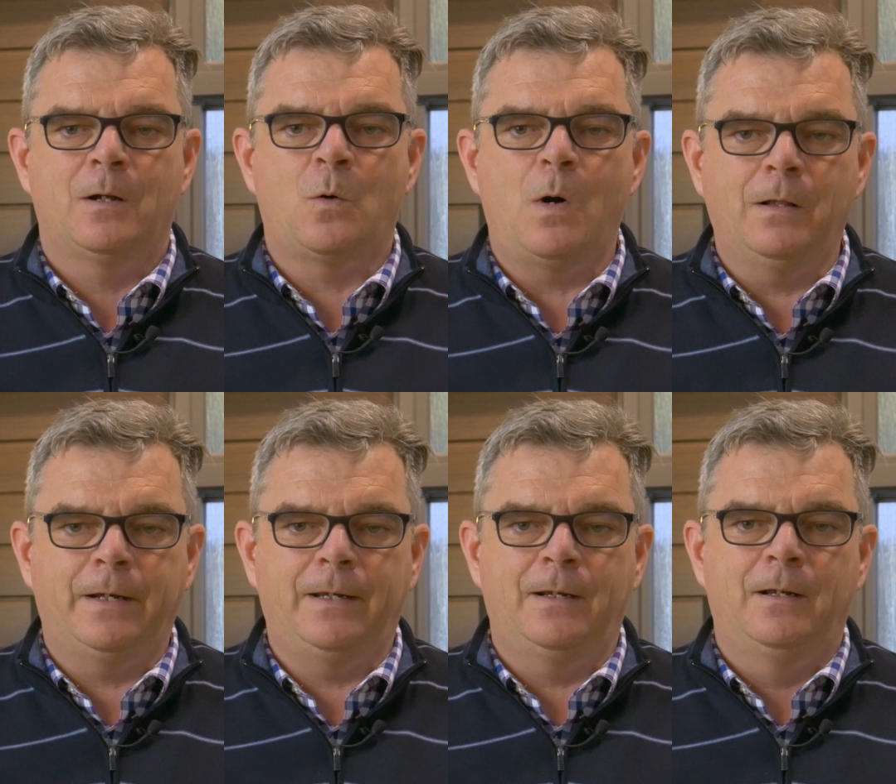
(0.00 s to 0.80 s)

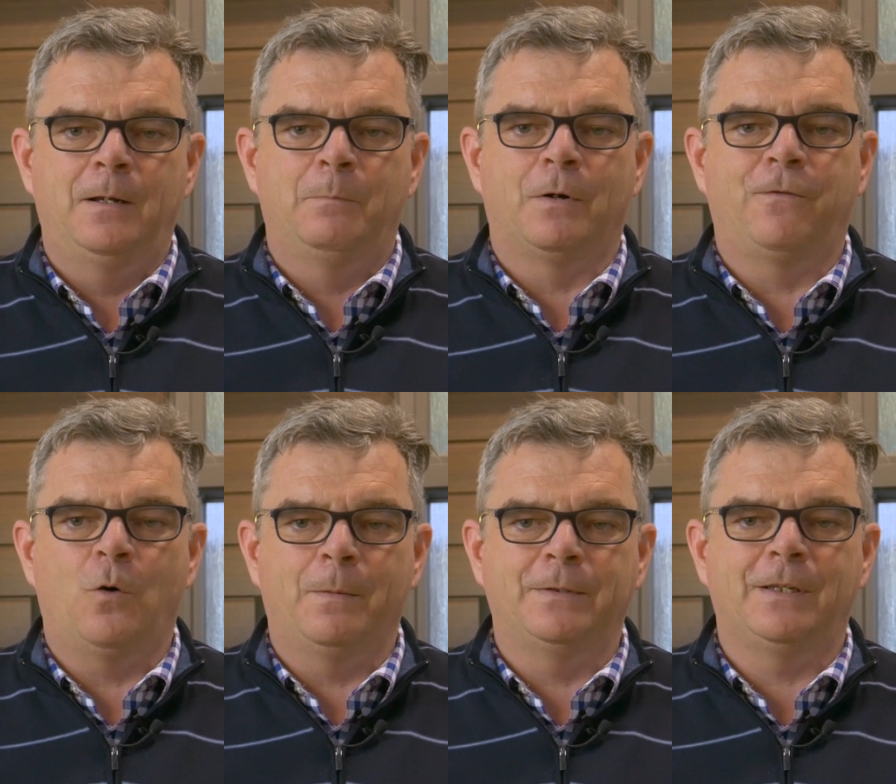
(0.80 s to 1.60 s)
Quality,
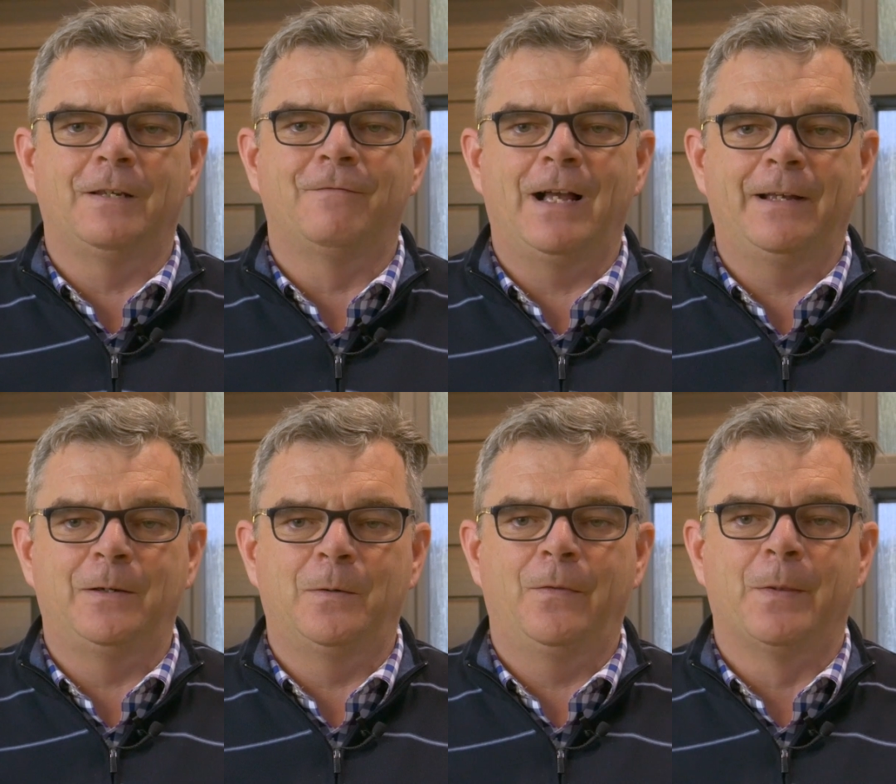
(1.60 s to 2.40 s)
performance and
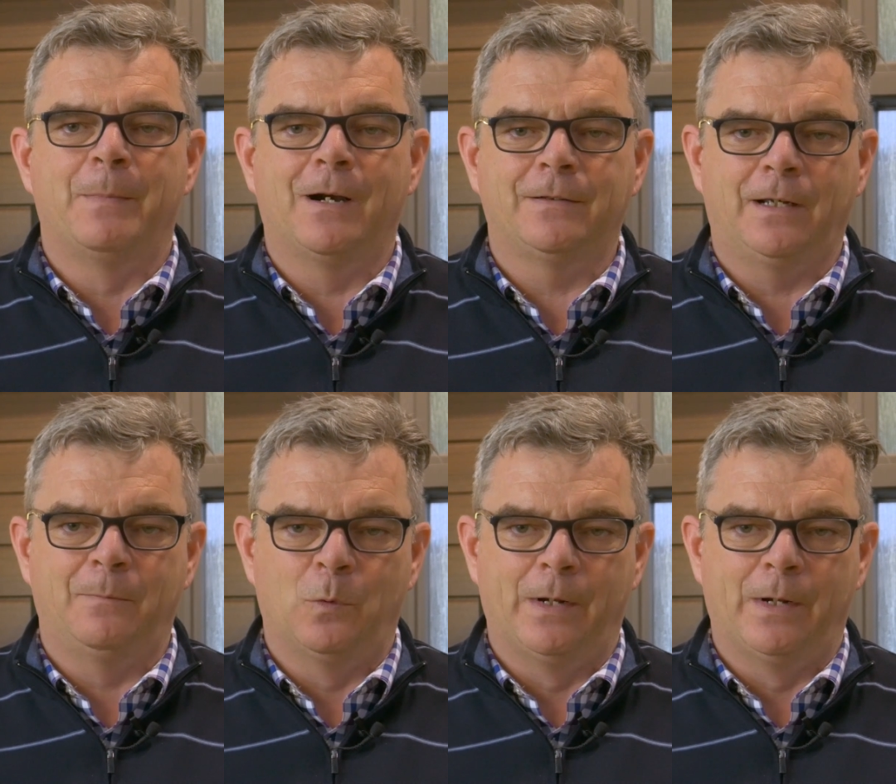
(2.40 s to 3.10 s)
value the Maritime